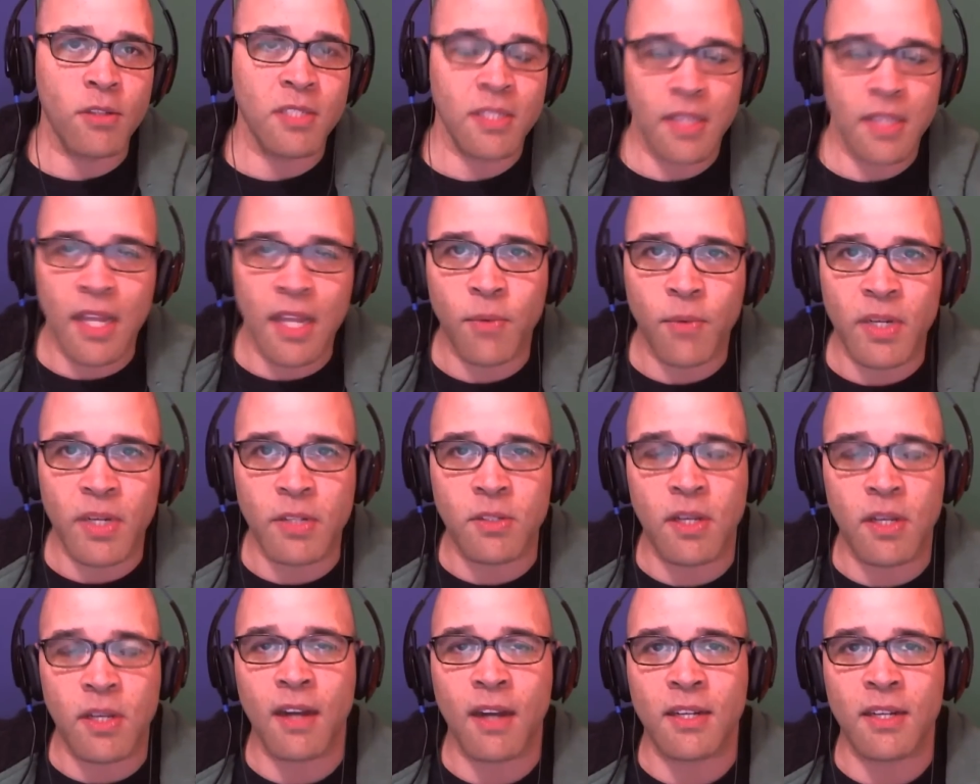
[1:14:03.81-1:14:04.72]
And then when you
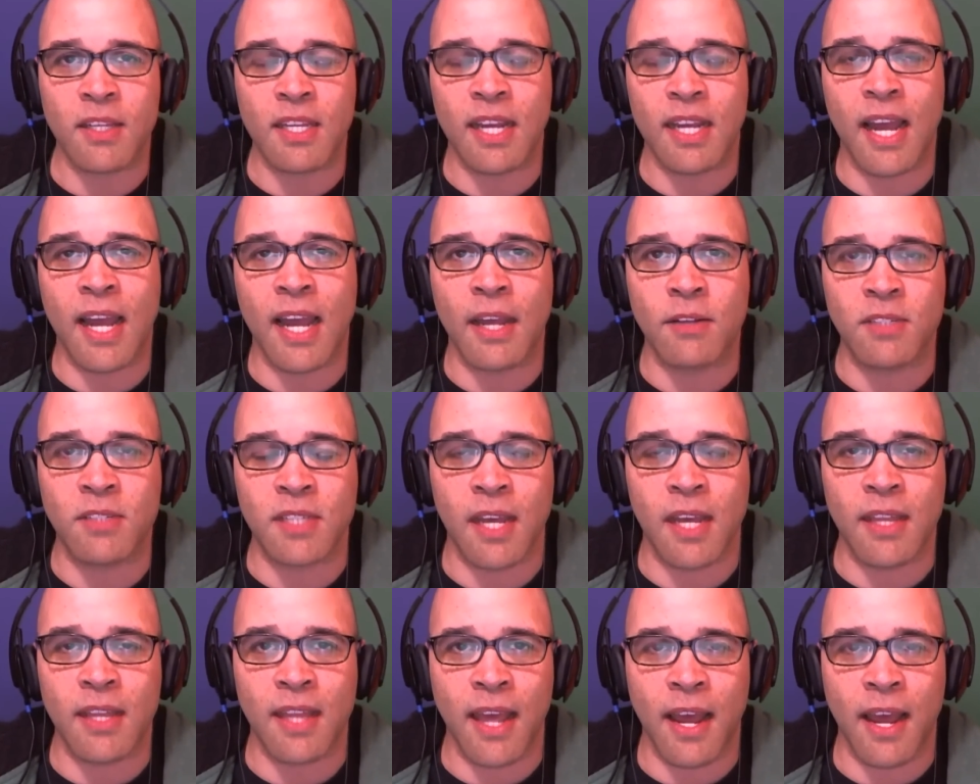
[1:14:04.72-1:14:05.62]
talk to the guy
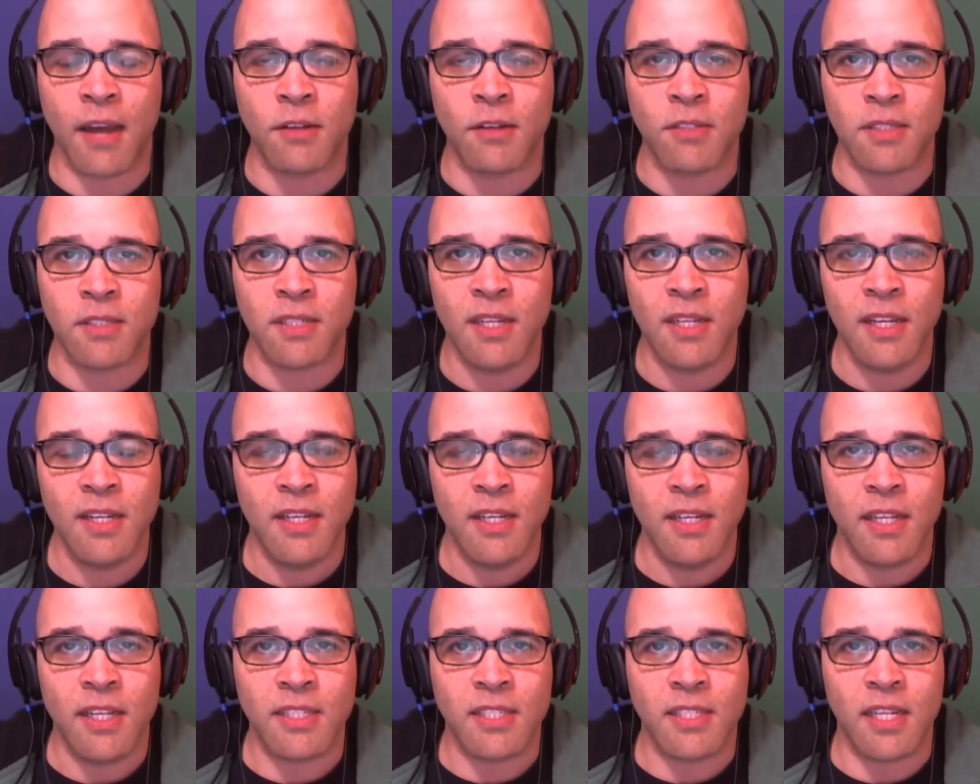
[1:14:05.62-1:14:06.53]
outside the house,
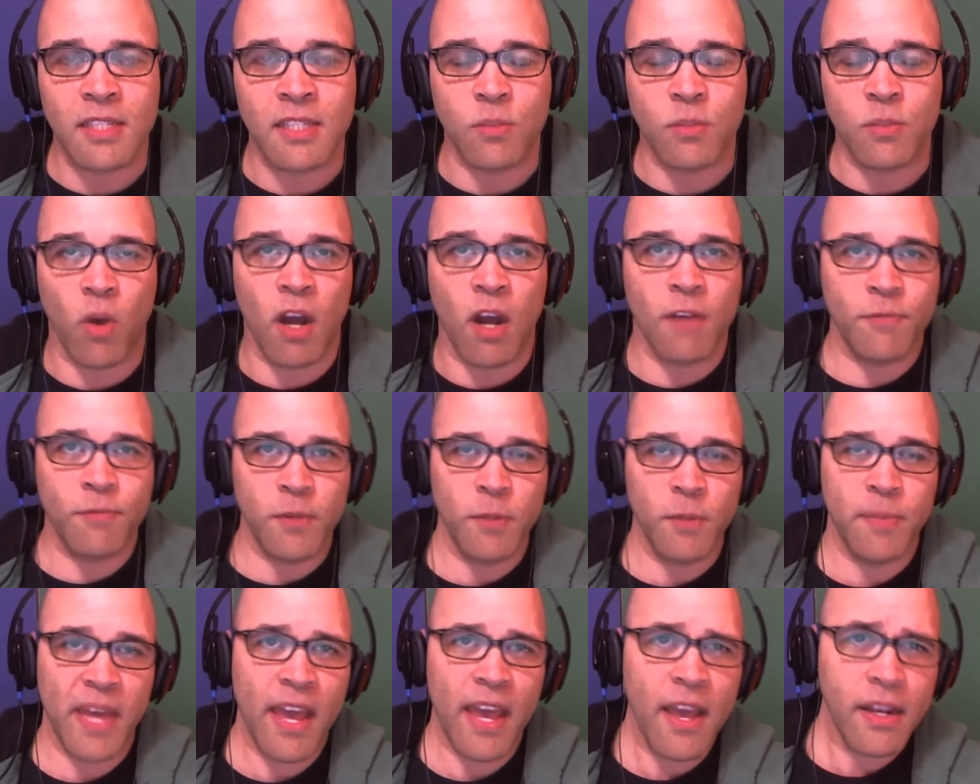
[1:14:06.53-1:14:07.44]
he says,
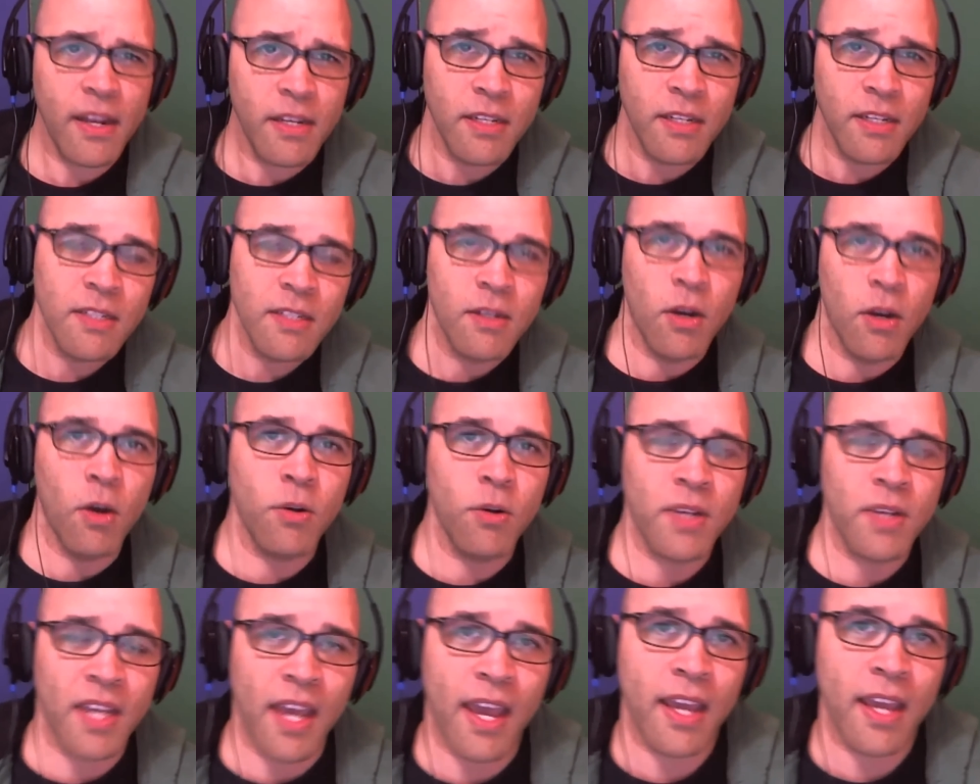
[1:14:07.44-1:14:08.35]
waffle bed?
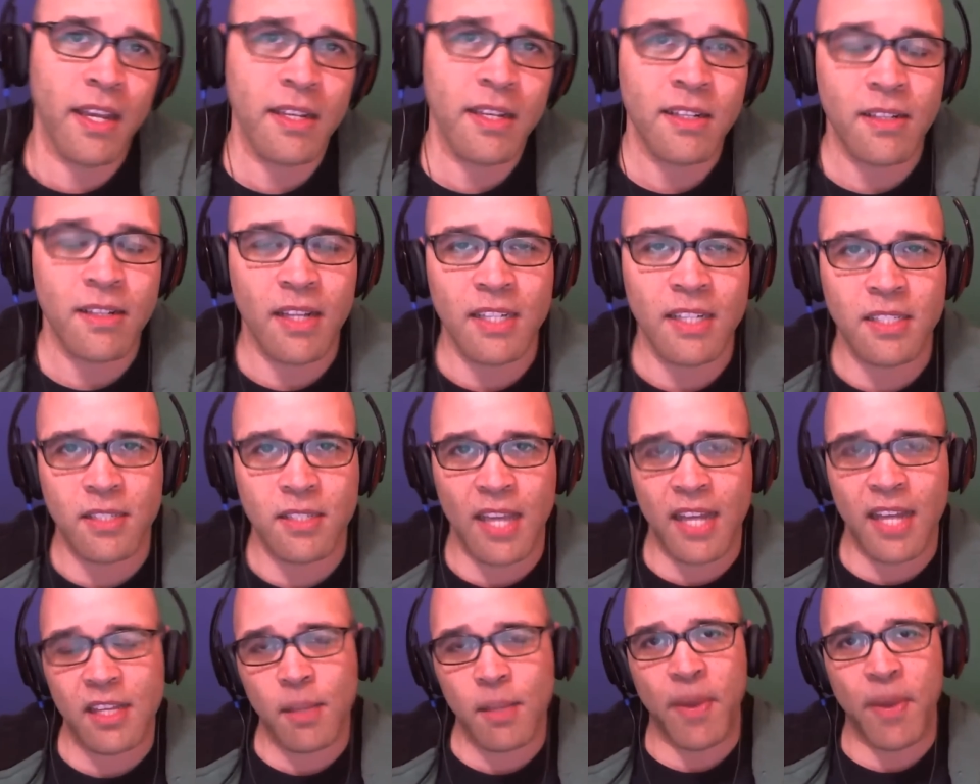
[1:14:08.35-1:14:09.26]
okay, let's
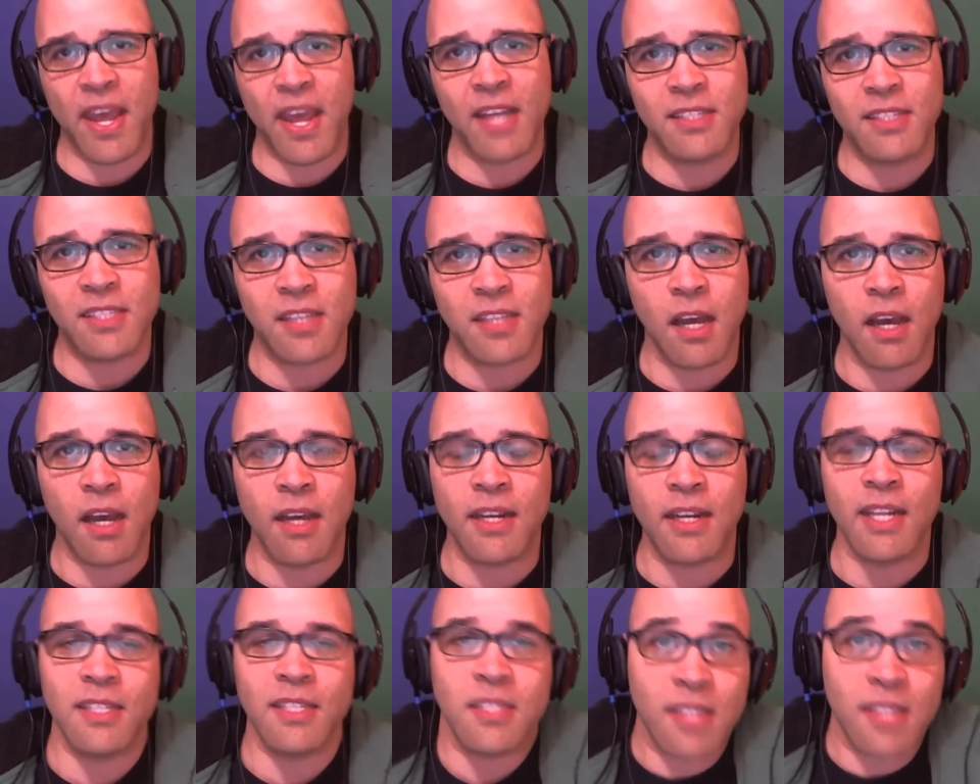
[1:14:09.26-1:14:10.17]
get the pants
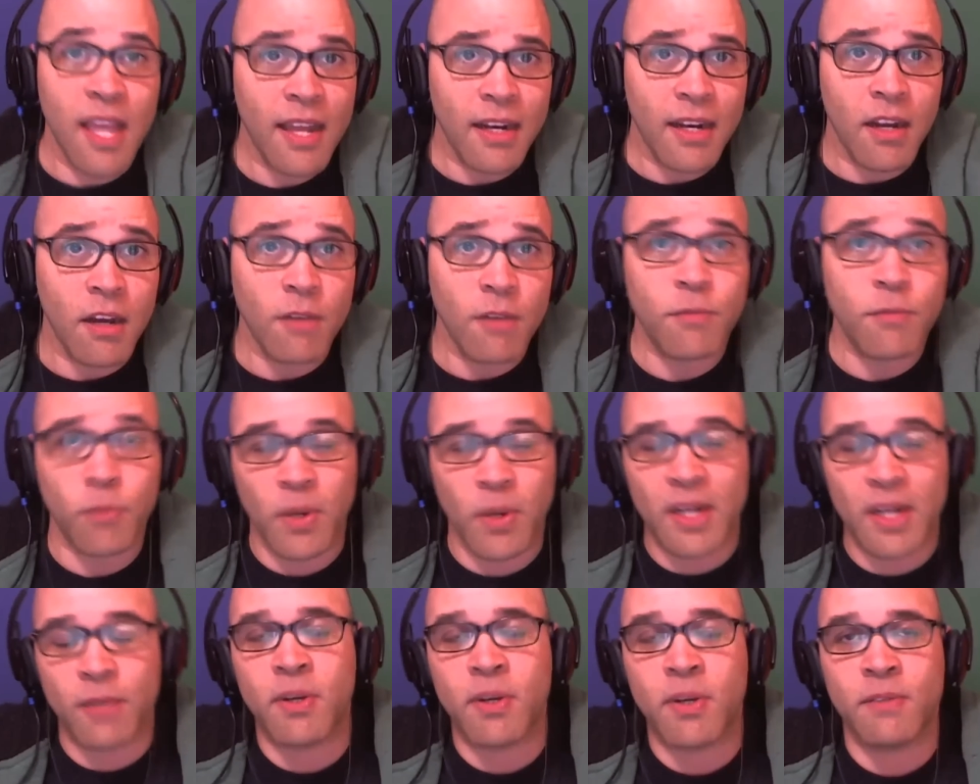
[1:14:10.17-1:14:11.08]
on, instead of what
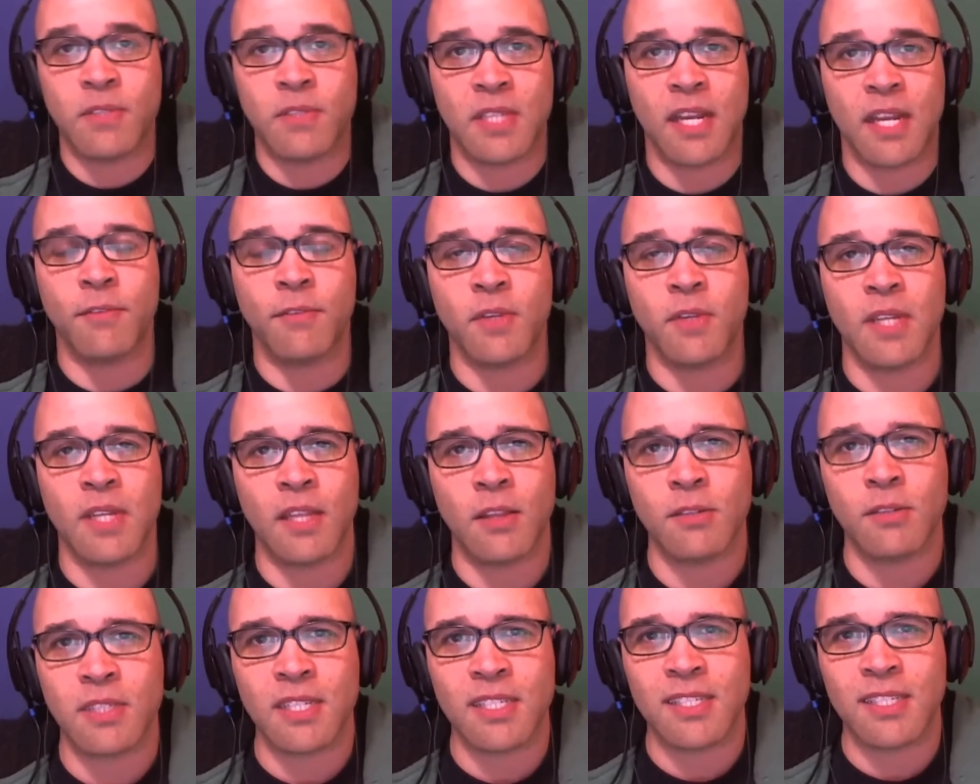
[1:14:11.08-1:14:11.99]
he would have said if he did
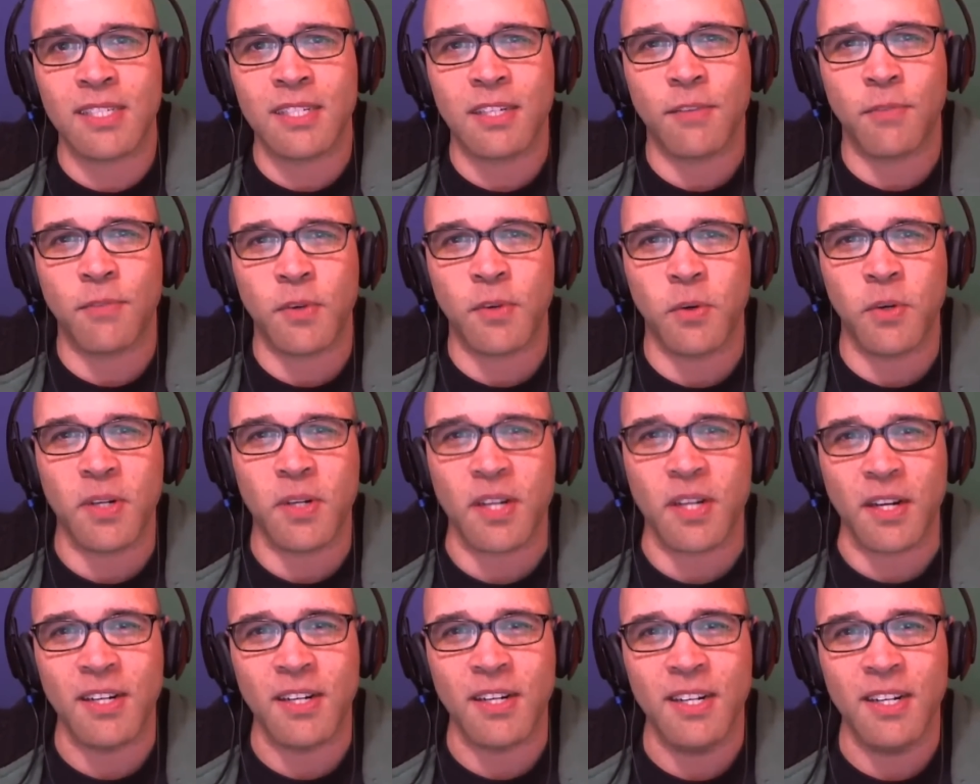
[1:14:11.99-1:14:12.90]
those things in a different
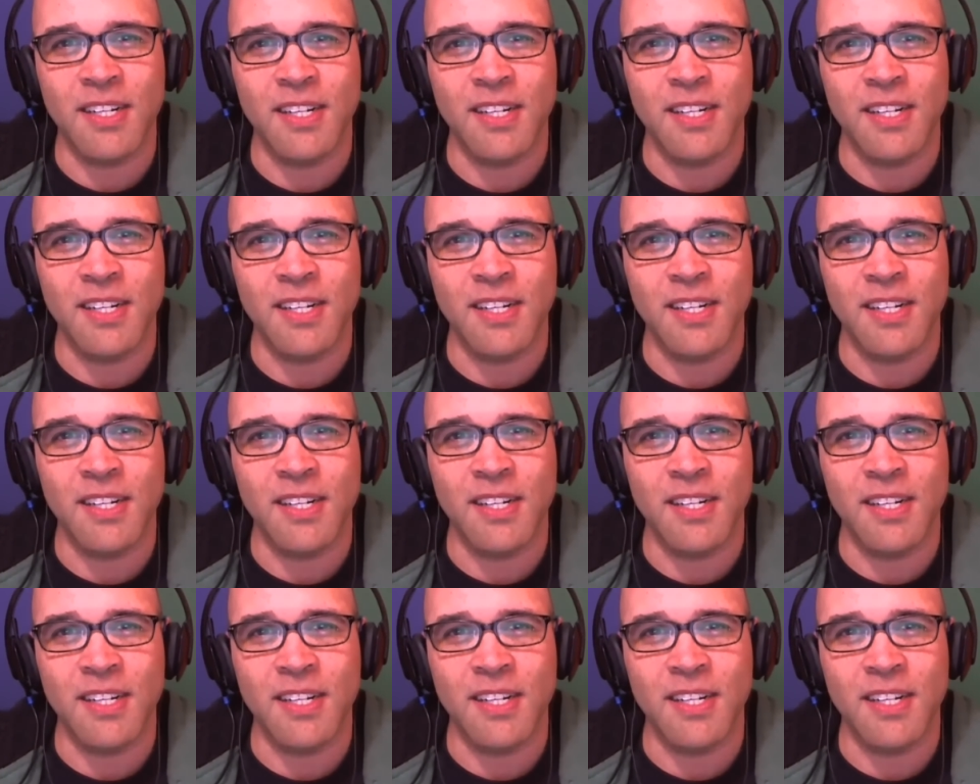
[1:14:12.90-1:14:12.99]
order.